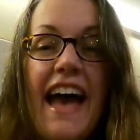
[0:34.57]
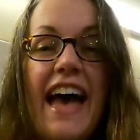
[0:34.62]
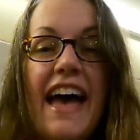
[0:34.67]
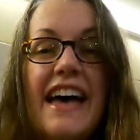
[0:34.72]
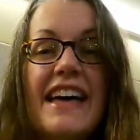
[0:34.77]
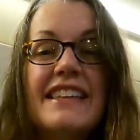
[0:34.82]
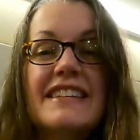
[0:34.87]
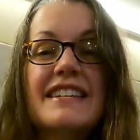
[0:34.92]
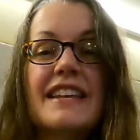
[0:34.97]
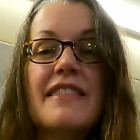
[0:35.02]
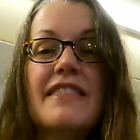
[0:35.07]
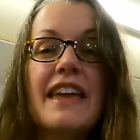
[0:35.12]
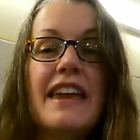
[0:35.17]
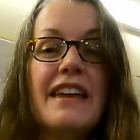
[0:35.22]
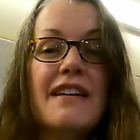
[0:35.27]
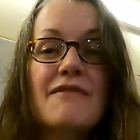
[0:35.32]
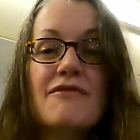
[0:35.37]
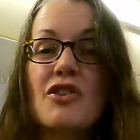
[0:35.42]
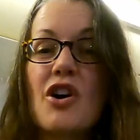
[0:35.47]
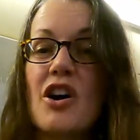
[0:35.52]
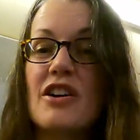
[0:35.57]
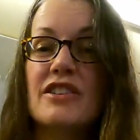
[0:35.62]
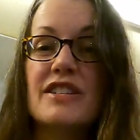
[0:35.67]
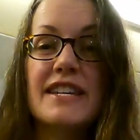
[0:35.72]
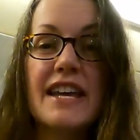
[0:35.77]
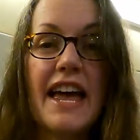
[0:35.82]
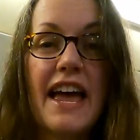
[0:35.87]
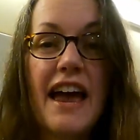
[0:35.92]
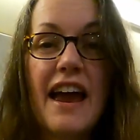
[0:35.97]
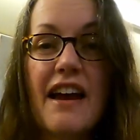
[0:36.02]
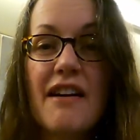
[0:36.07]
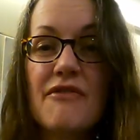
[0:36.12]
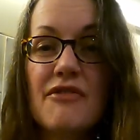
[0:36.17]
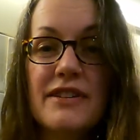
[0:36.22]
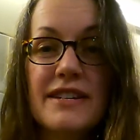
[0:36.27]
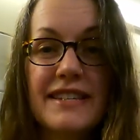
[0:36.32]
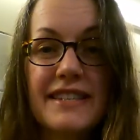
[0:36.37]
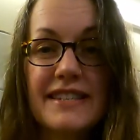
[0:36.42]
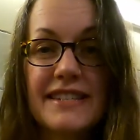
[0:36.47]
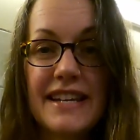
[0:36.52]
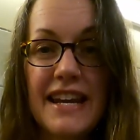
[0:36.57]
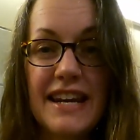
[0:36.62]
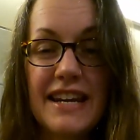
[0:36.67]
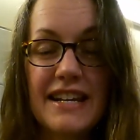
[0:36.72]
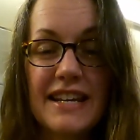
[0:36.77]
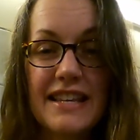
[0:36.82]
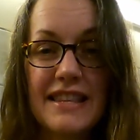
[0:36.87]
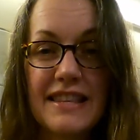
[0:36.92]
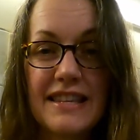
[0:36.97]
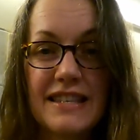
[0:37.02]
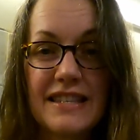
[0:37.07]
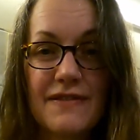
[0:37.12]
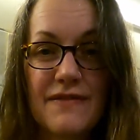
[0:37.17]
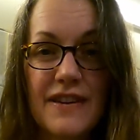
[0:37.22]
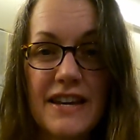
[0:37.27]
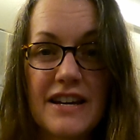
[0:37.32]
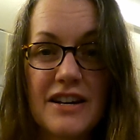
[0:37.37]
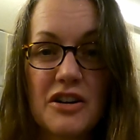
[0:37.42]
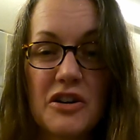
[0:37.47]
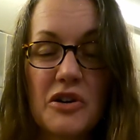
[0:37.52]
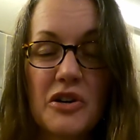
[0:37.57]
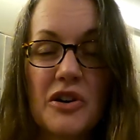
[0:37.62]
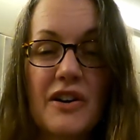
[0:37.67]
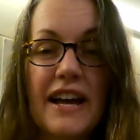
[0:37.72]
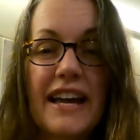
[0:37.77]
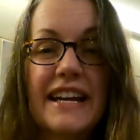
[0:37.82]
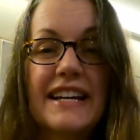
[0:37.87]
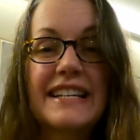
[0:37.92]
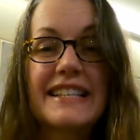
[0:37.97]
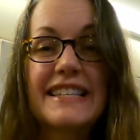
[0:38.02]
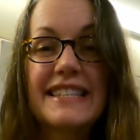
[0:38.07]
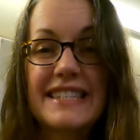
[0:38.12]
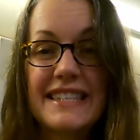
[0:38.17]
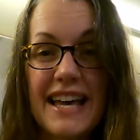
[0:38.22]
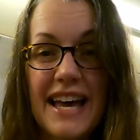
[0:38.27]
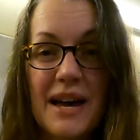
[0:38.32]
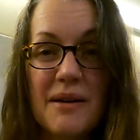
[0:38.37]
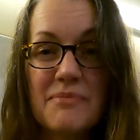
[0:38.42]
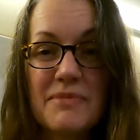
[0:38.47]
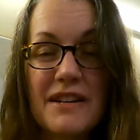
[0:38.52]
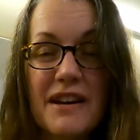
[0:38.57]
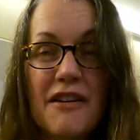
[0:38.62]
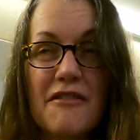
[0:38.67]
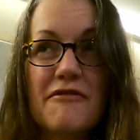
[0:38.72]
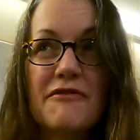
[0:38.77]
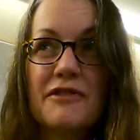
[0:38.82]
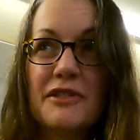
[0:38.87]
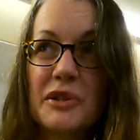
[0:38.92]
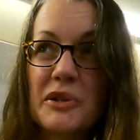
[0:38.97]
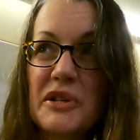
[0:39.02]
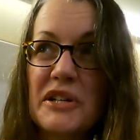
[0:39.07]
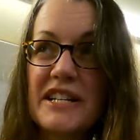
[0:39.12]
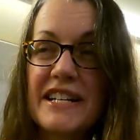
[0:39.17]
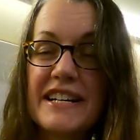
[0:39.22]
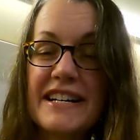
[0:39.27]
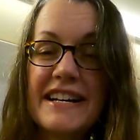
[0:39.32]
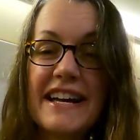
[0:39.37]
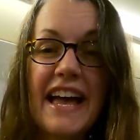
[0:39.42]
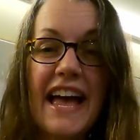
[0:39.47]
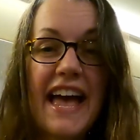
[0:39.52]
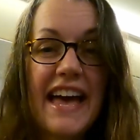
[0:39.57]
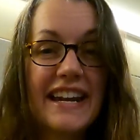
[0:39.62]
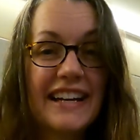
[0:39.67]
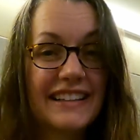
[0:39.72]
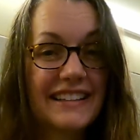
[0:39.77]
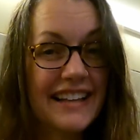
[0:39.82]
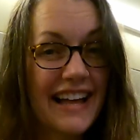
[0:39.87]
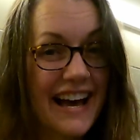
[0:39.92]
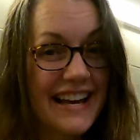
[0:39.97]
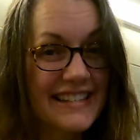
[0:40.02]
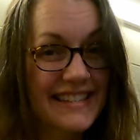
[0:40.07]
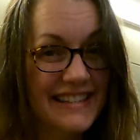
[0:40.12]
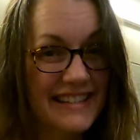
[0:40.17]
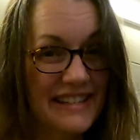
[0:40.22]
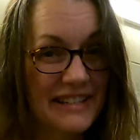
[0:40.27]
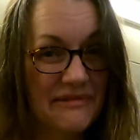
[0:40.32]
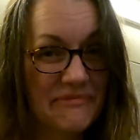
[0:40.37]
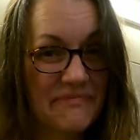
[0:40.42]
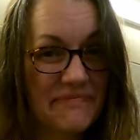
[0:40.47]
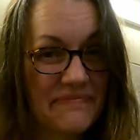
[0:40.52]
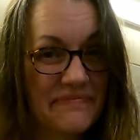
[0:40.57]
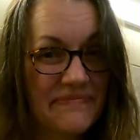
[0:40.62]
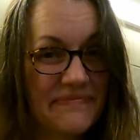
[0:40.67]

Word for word: and they've gone to every state in this vehicle except Florida and Alaska.